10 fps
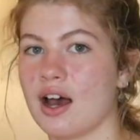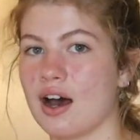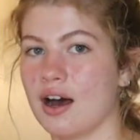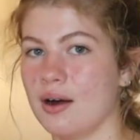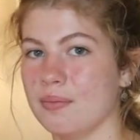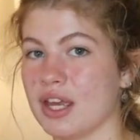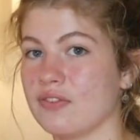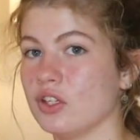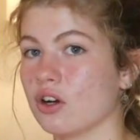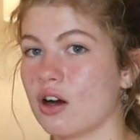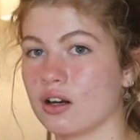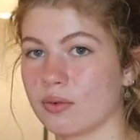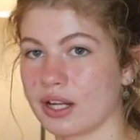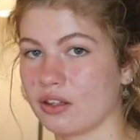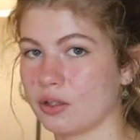If you're on a
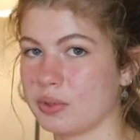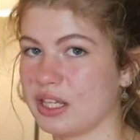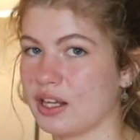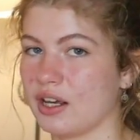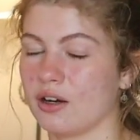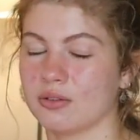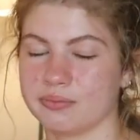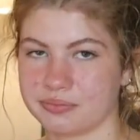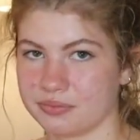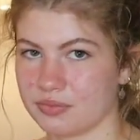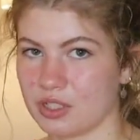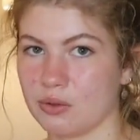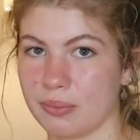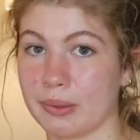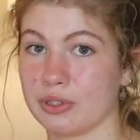regular piano,
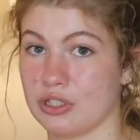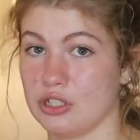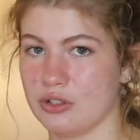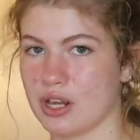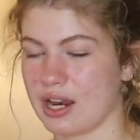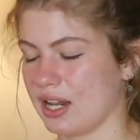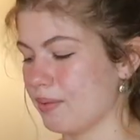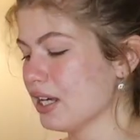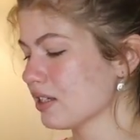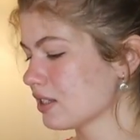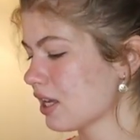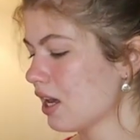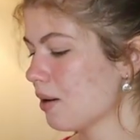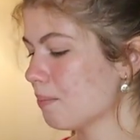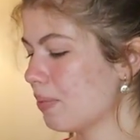you'll be able to do dynamics,
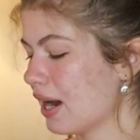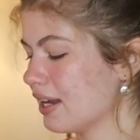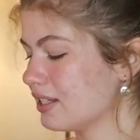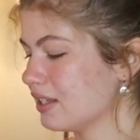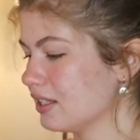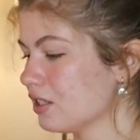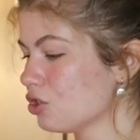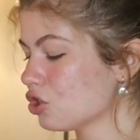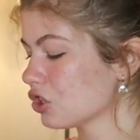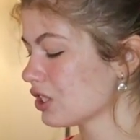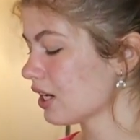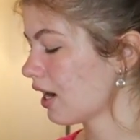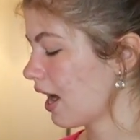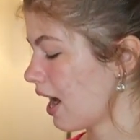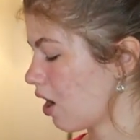but this is just
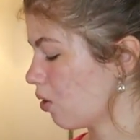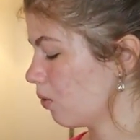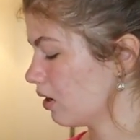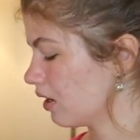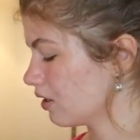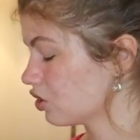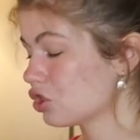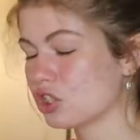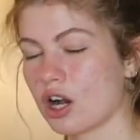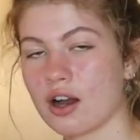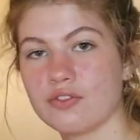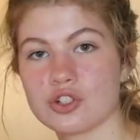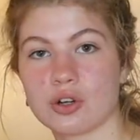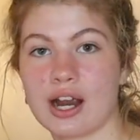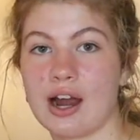how
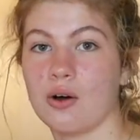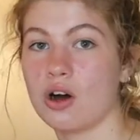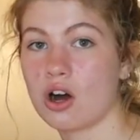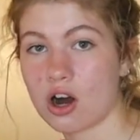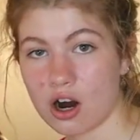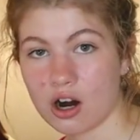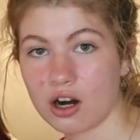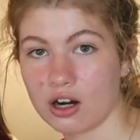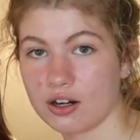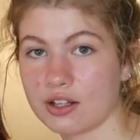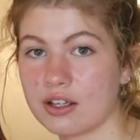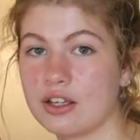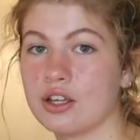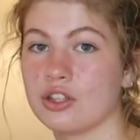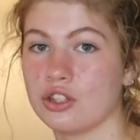soft or how
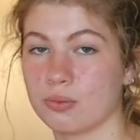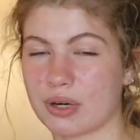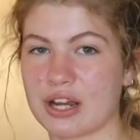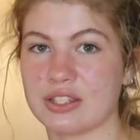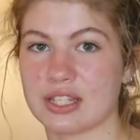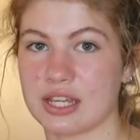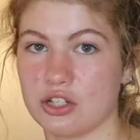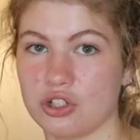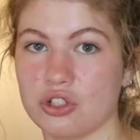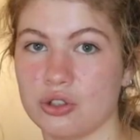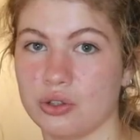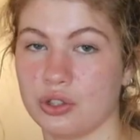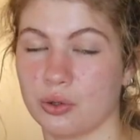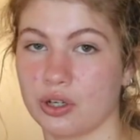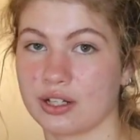hard you press into
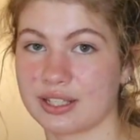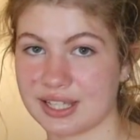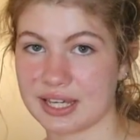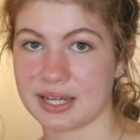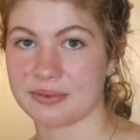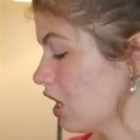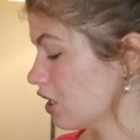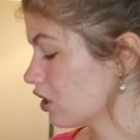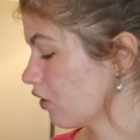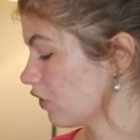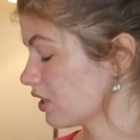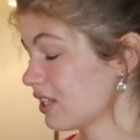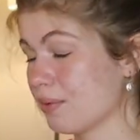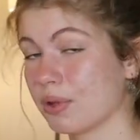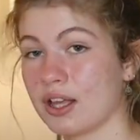your key. So for
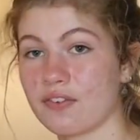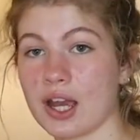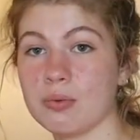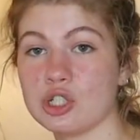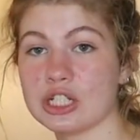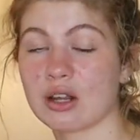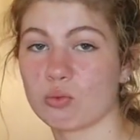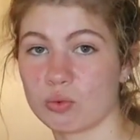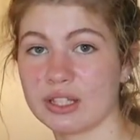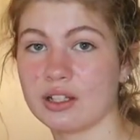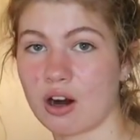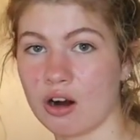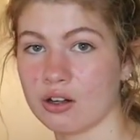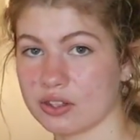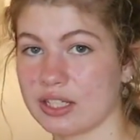example, if I push down really
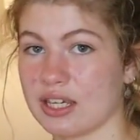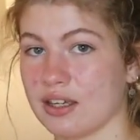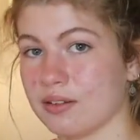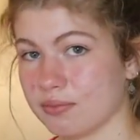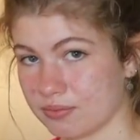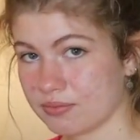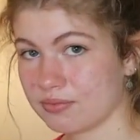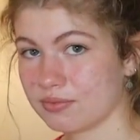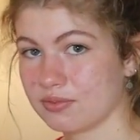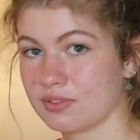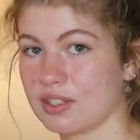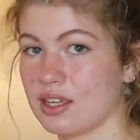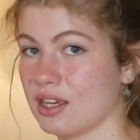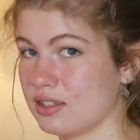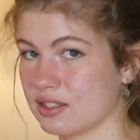hard on the key,
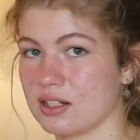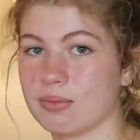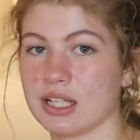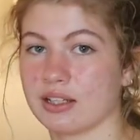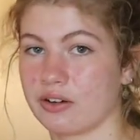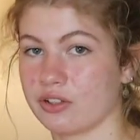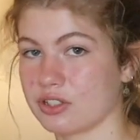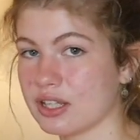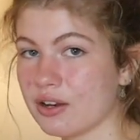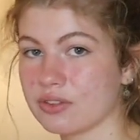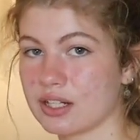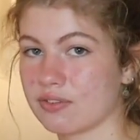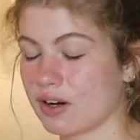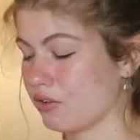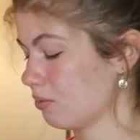it's going to be a louder sound than
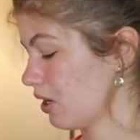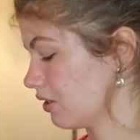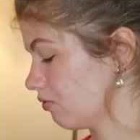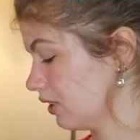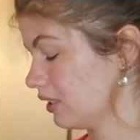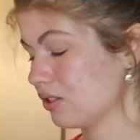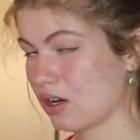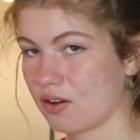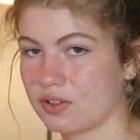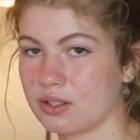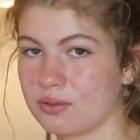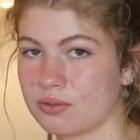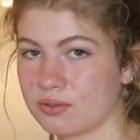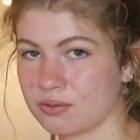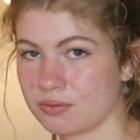if I were to press really soft.
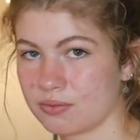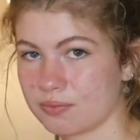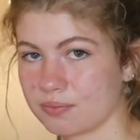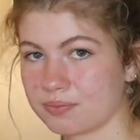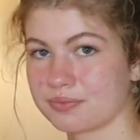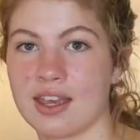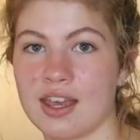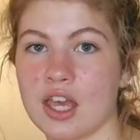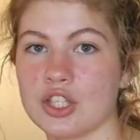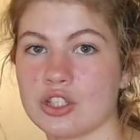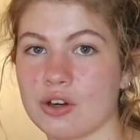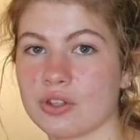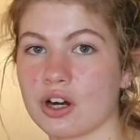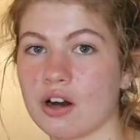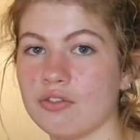So
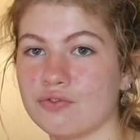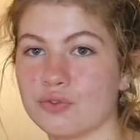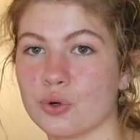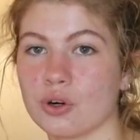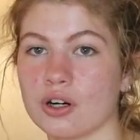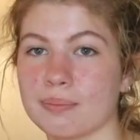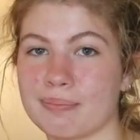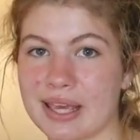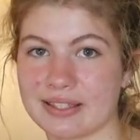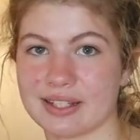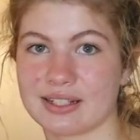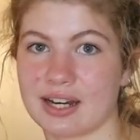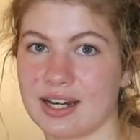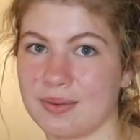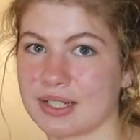there are 4 basic
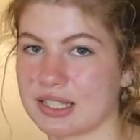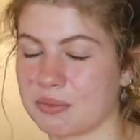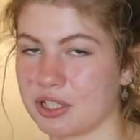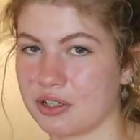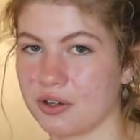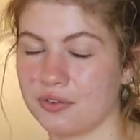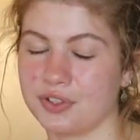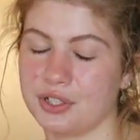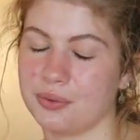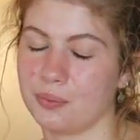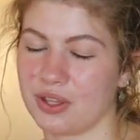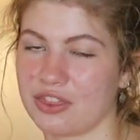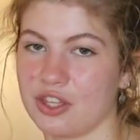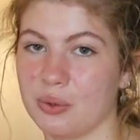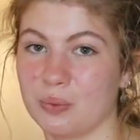dynamics I'm going to go over
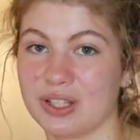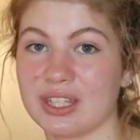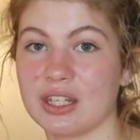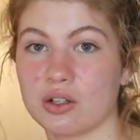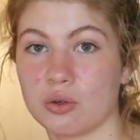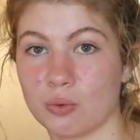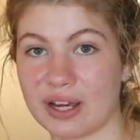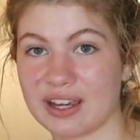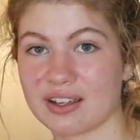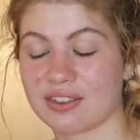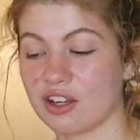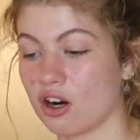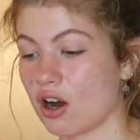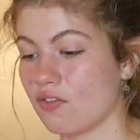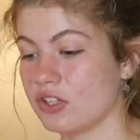with you really quick.
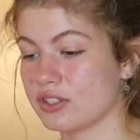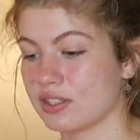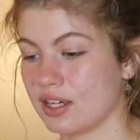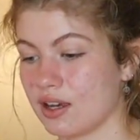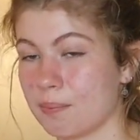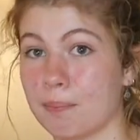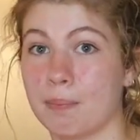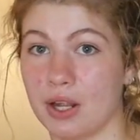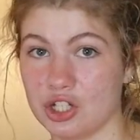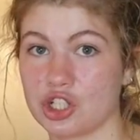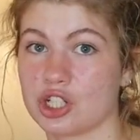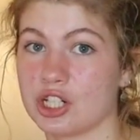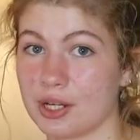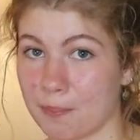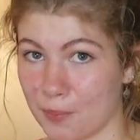There are obviously a bunch
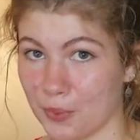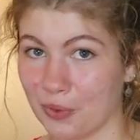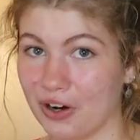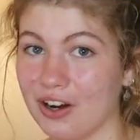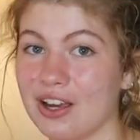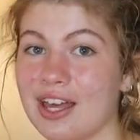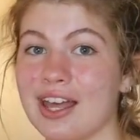more